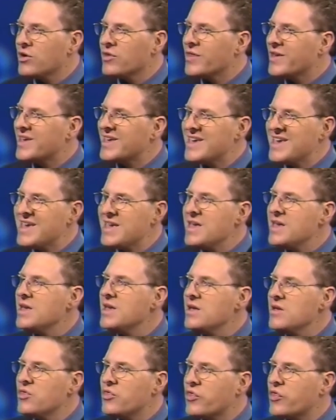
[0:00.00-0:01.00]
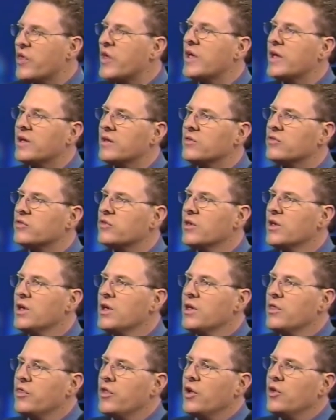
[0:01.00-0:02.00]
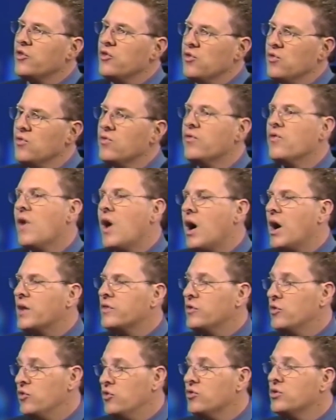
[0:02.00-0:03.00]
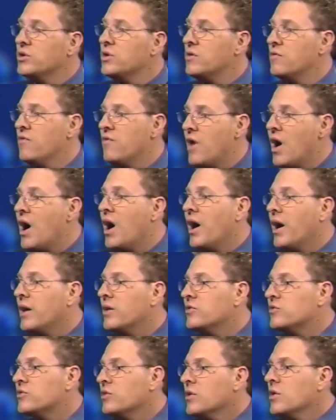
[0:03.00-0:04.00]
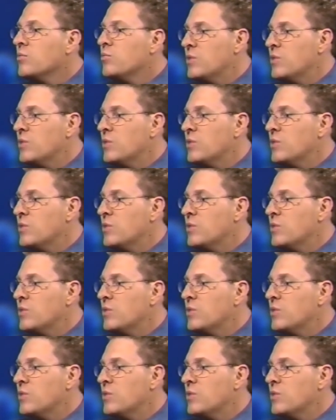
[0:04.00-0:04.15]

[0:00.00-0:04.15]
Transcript: are the key things that you find that you could advise